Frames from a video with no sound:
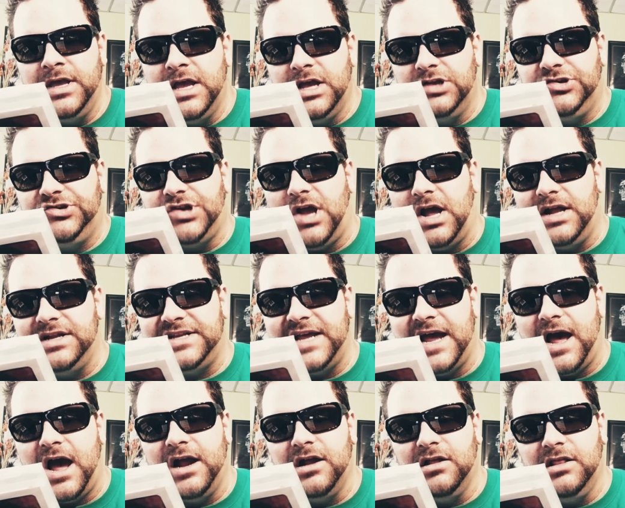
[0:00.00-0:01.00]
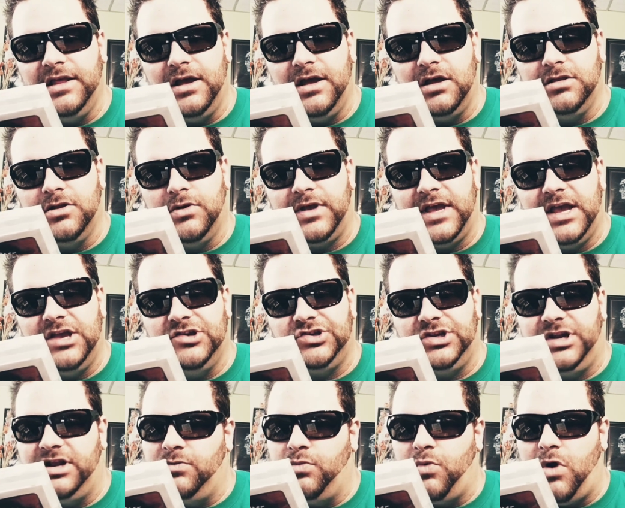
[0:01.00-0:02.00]
and shot entirely on
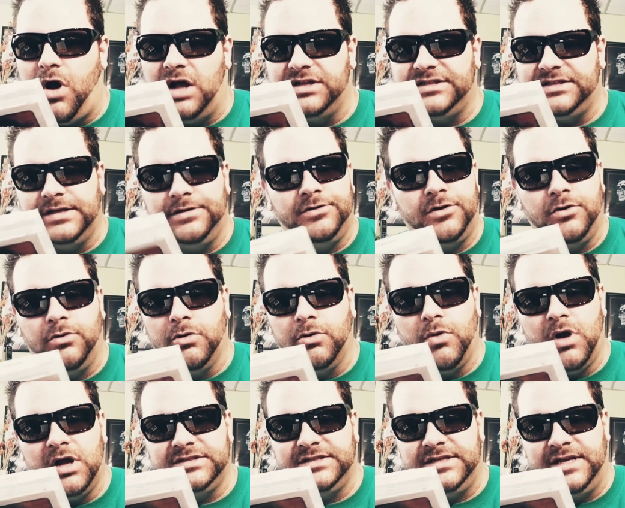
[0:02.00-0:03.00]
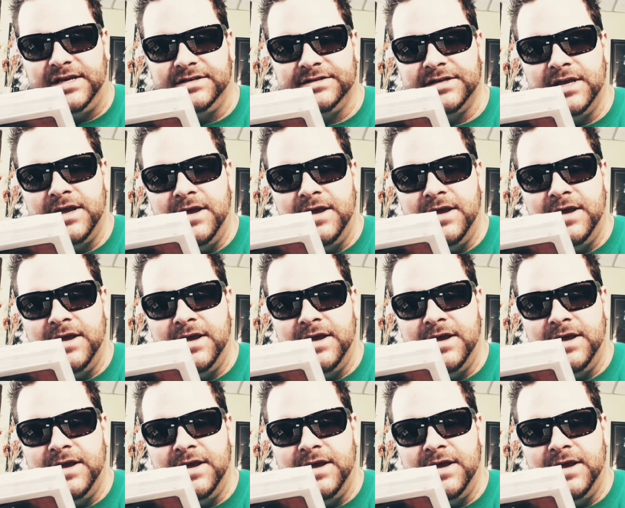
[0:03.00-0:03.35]
location in Watts. I don't know where Watts is.